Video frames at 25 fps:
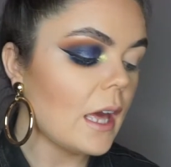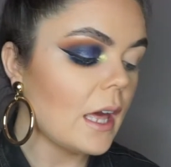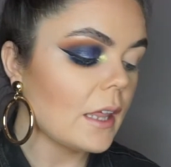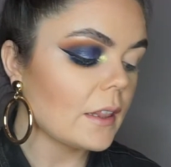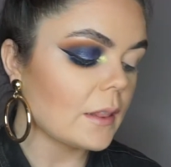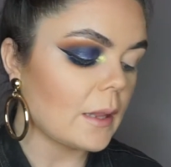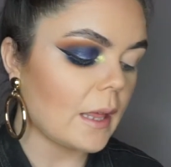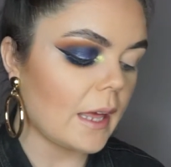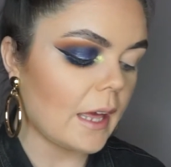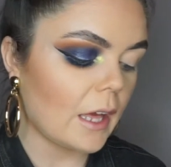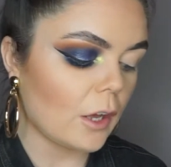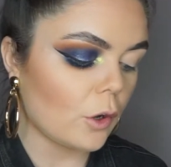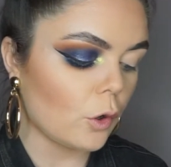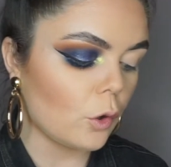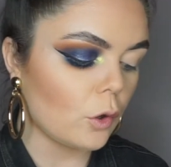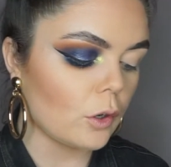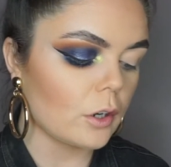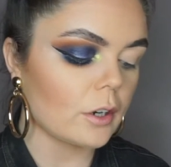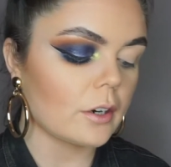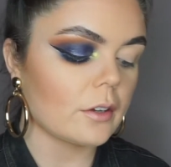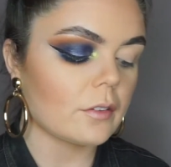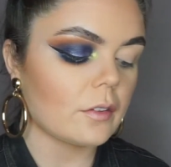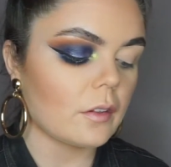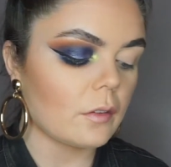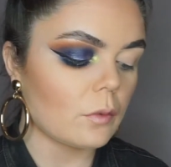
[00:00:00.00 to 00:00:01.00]
the
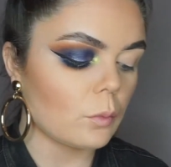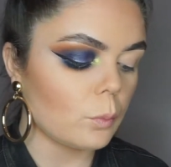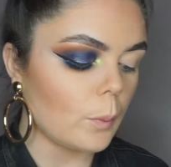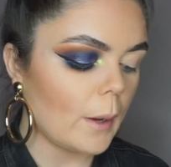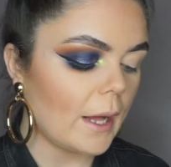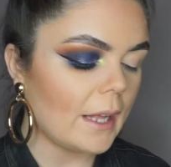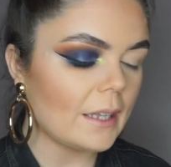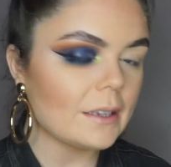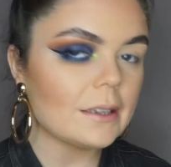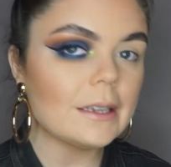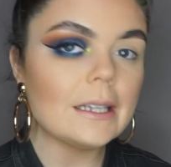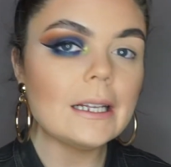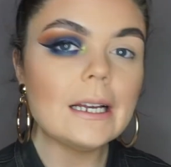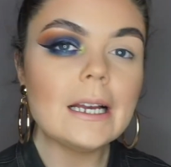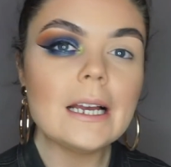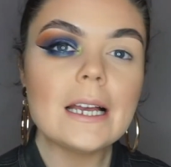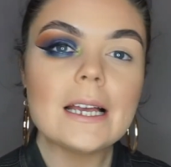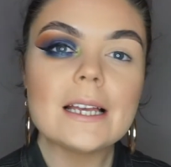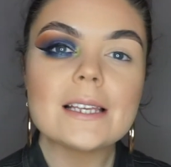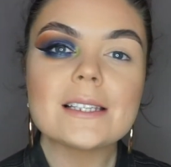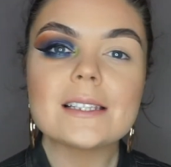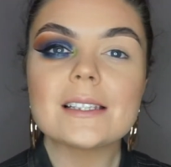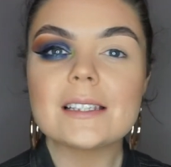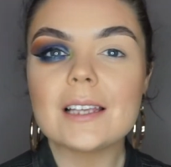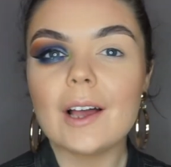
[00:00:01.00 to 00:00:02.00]
colours as well.
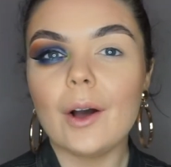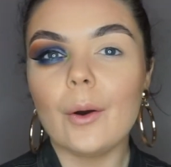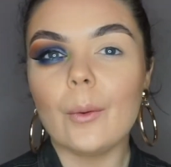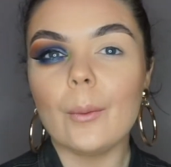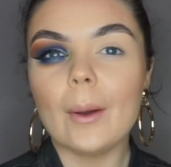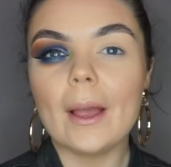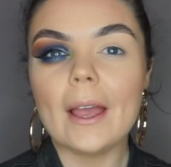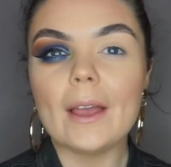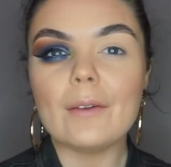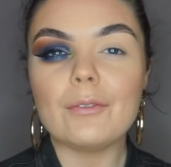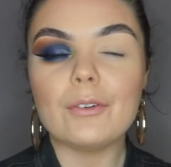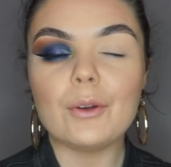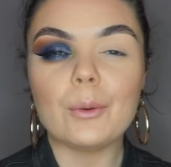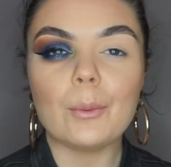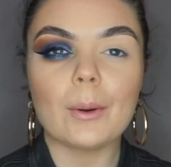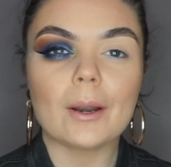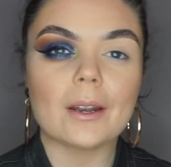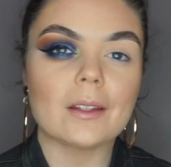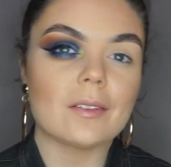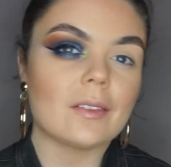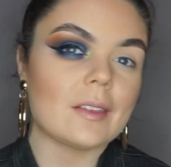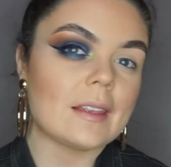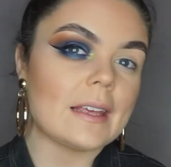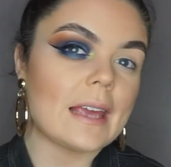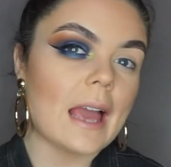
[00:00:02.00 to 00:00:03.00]
So if you want
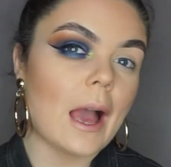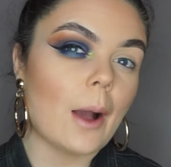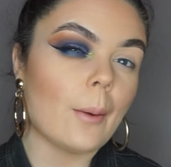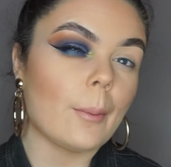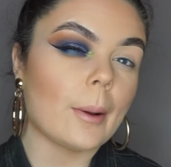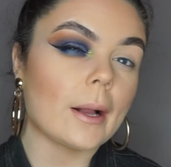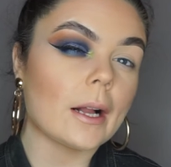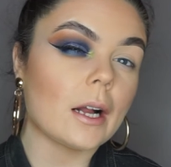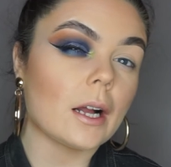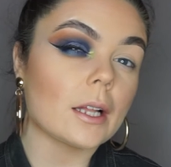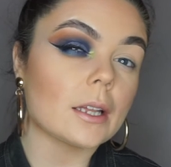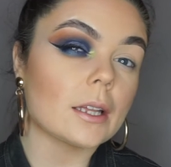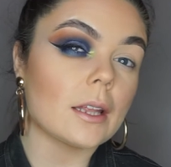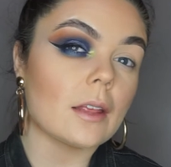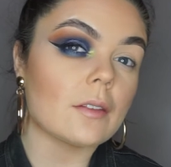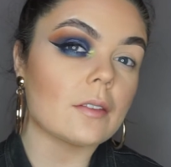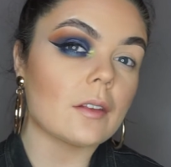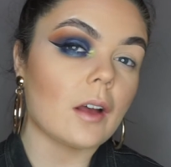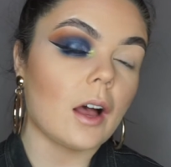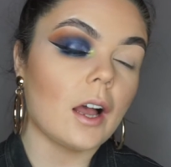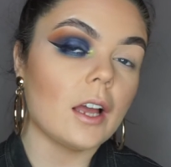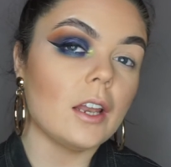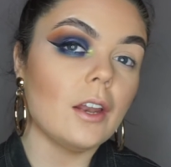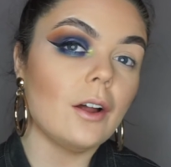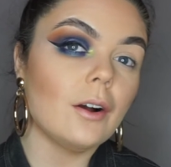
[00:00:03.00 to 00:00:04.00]
to see how I got this
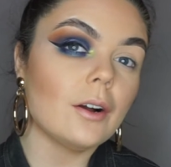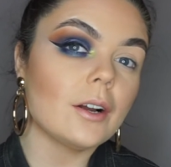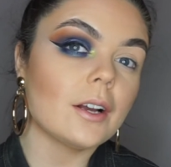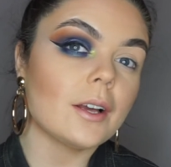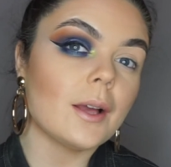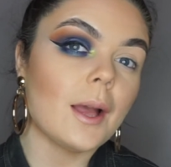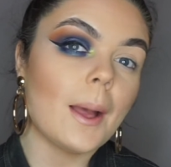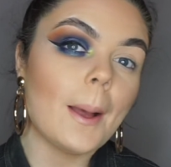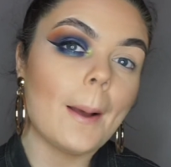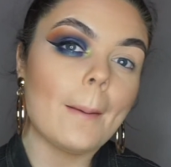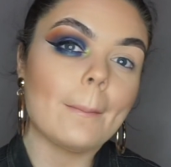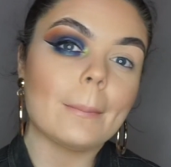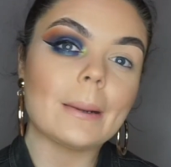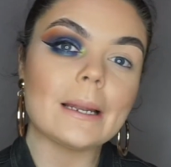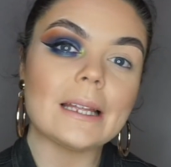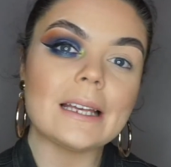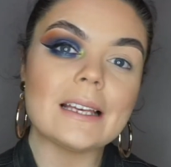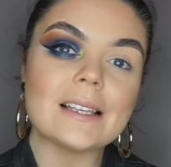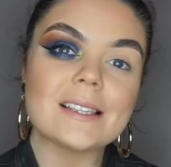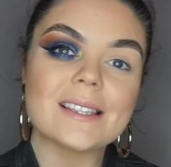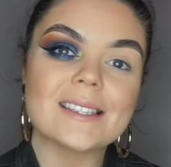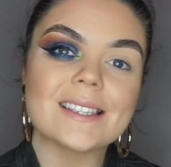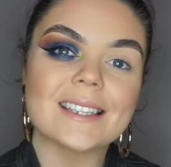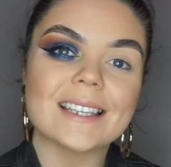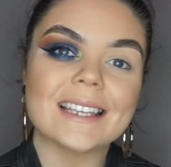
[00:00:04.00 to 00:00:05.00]
eye look,
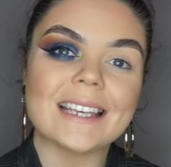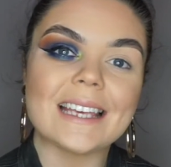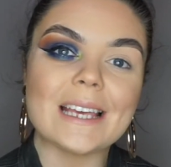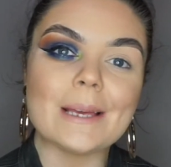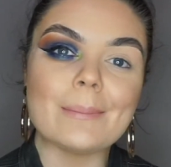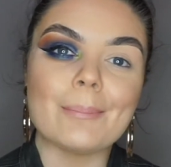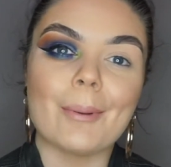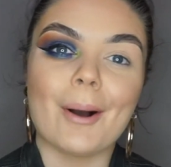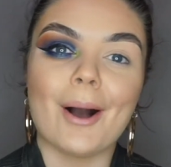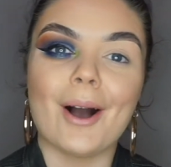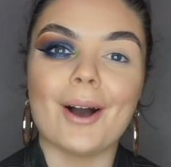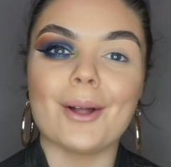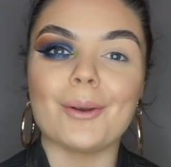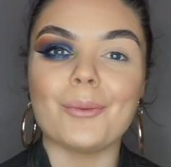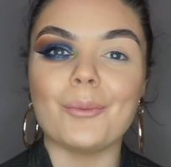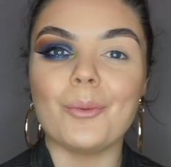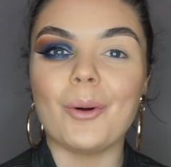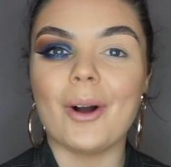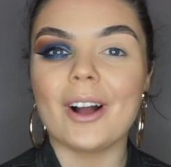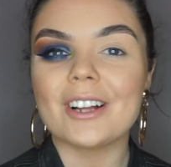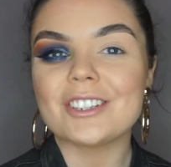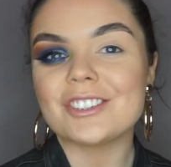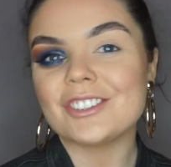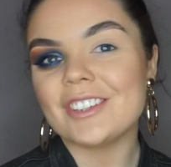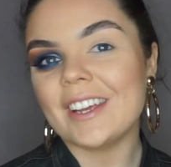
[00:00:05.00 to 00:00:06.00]
please keep on
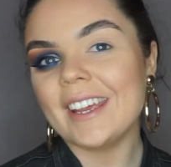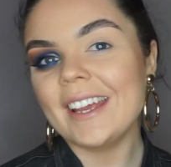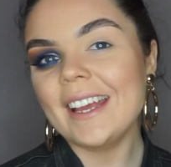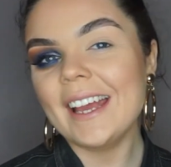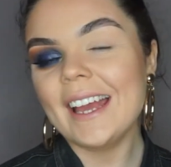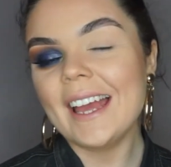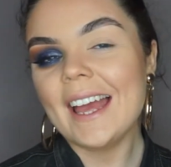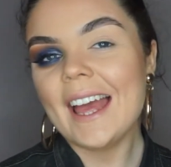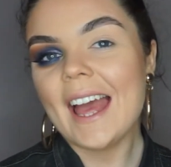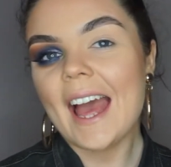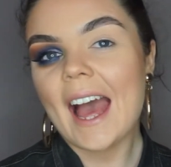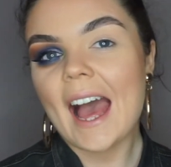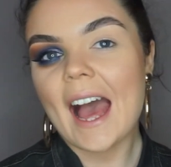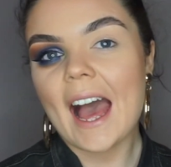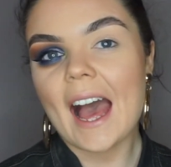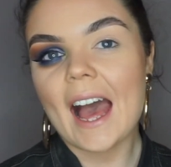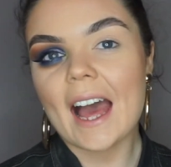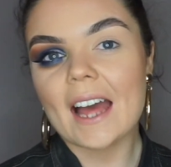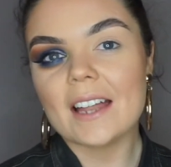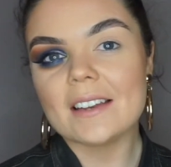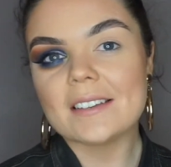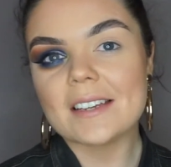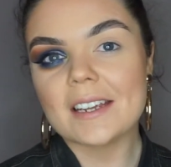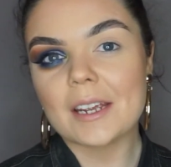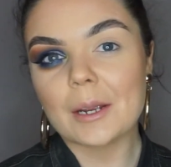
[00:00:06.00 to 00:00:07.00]
watching,
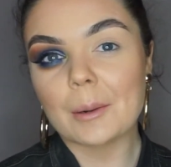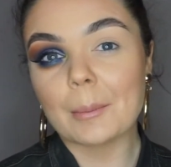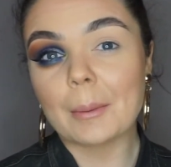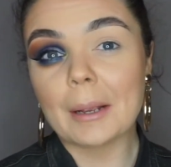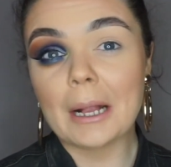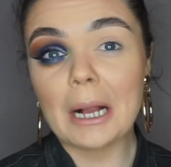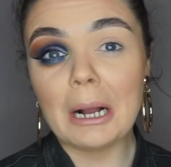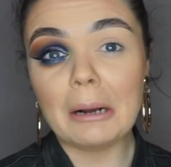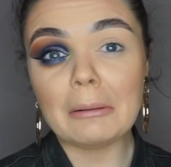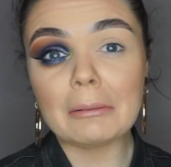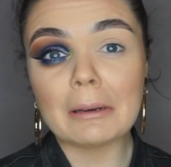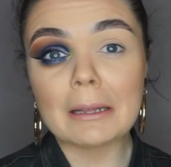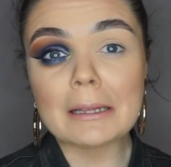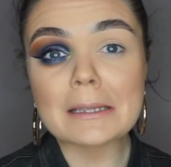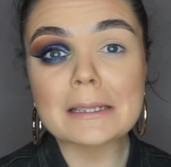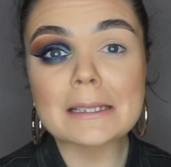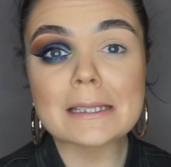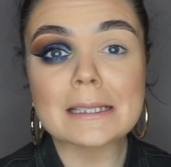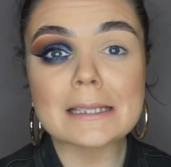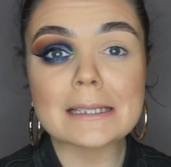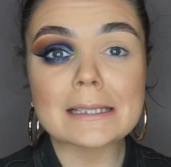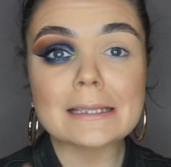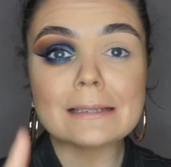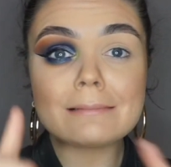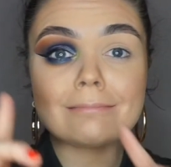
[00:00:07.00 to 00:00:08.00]
and here we go.
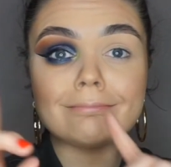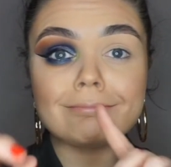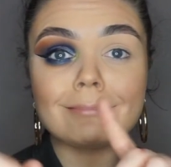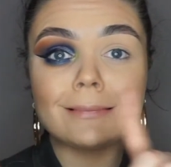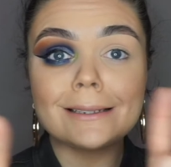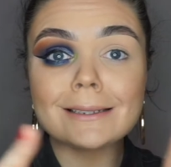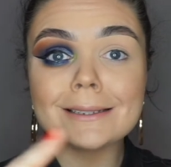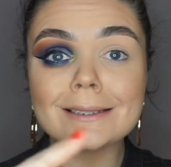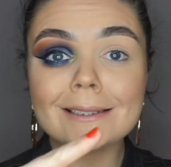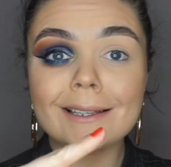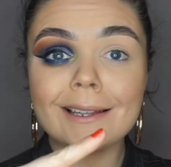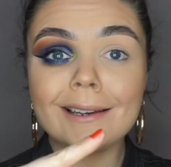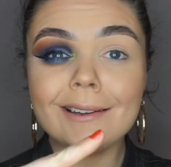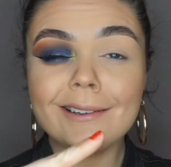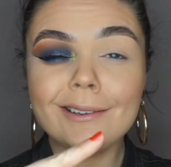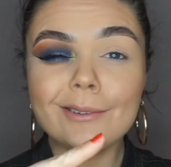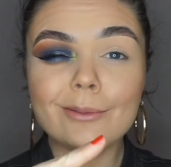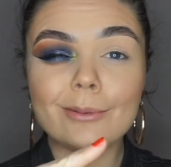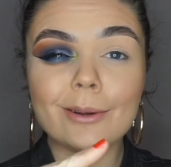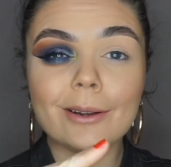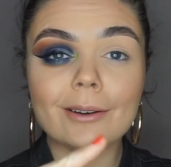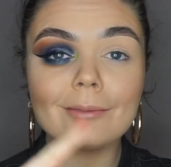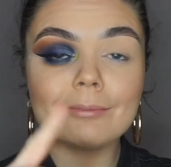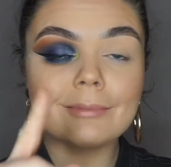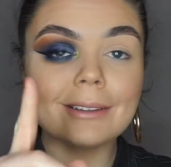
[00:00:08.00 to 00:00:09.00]
Let's get into
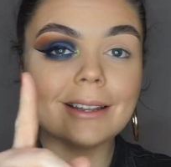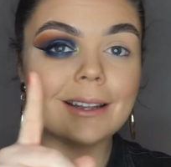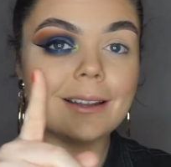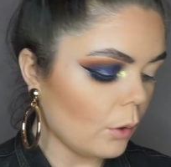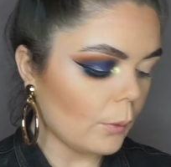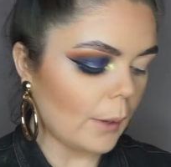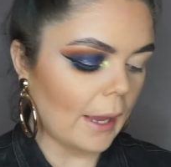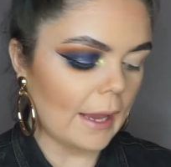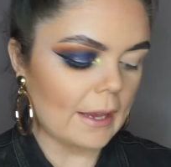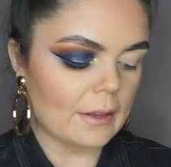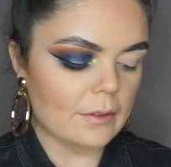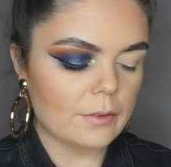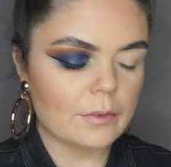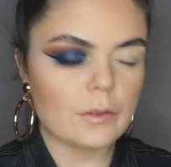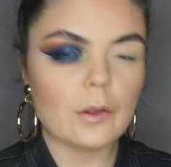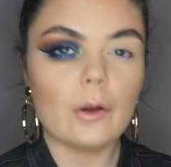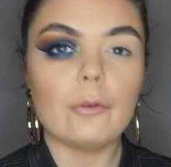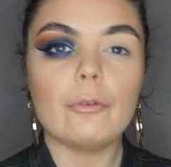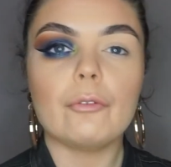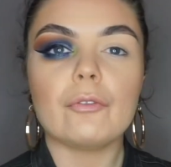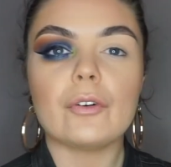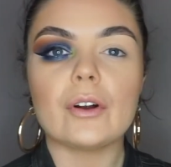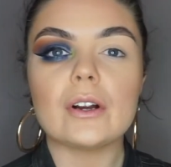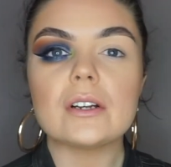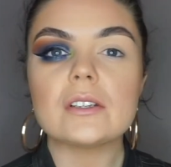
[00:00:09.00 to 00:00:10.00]
it. Okay, so
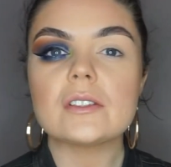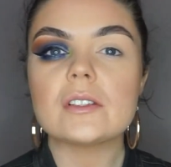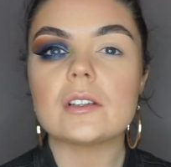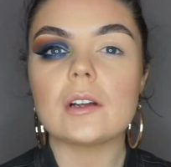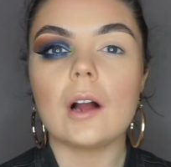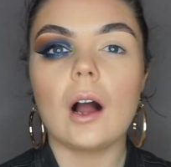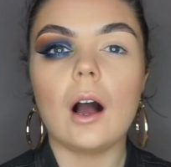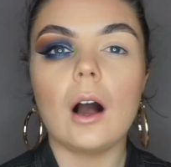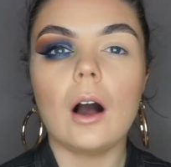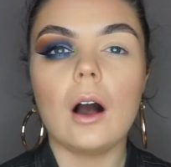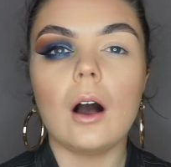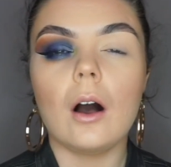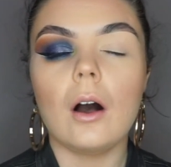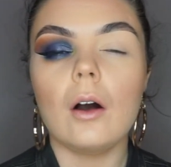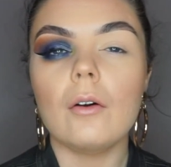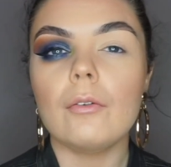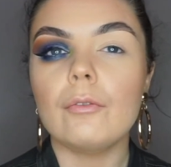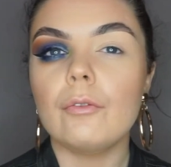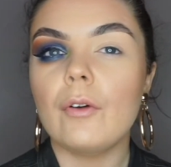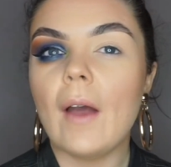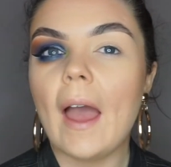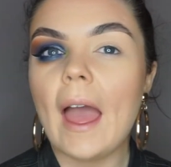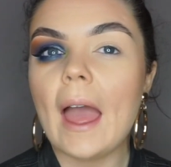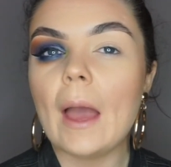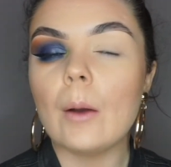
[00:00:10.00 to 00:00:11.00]
first
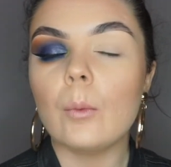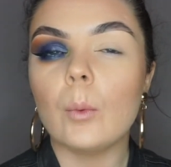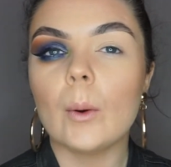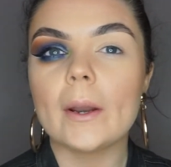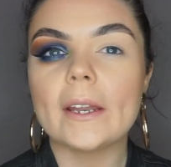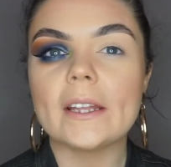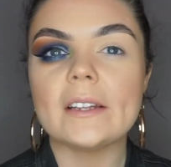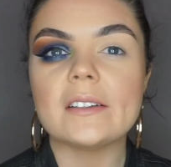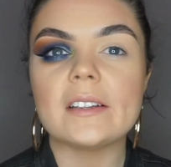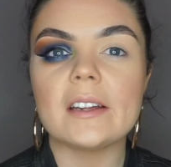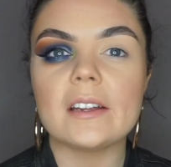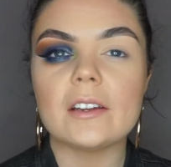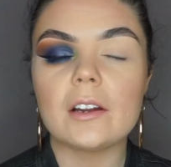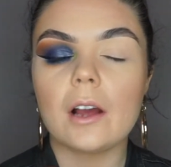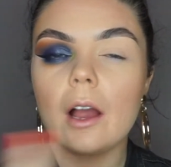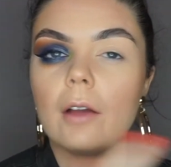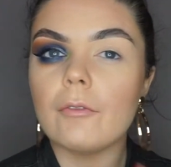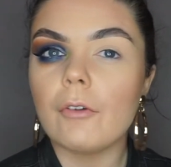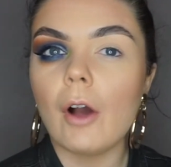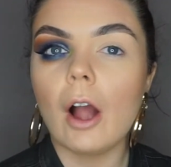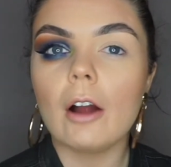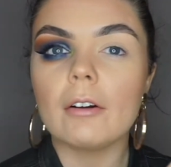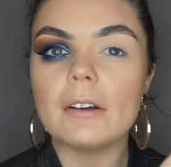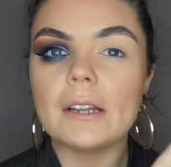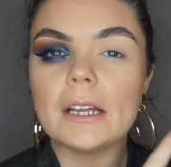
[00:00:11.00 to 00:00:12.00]
off, what I did, I've
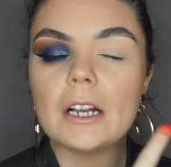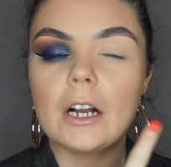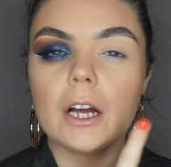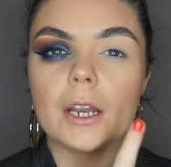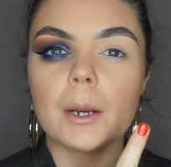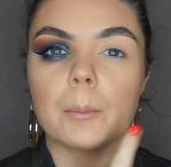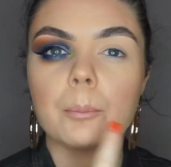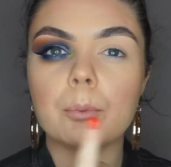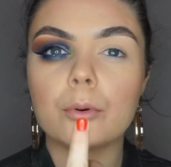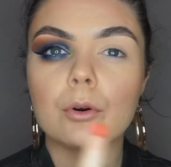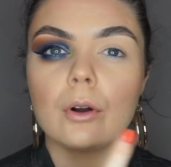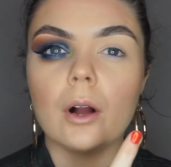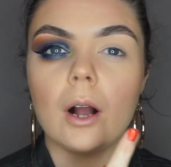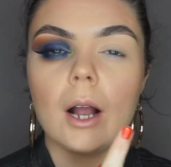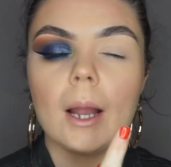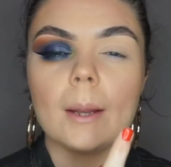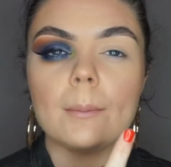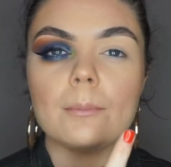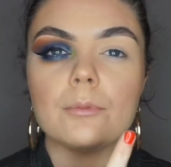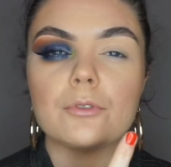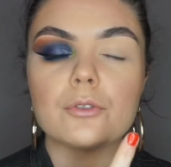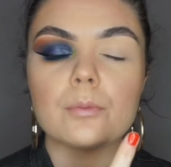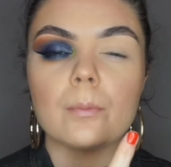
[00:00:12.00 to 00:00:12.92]
already kind of primed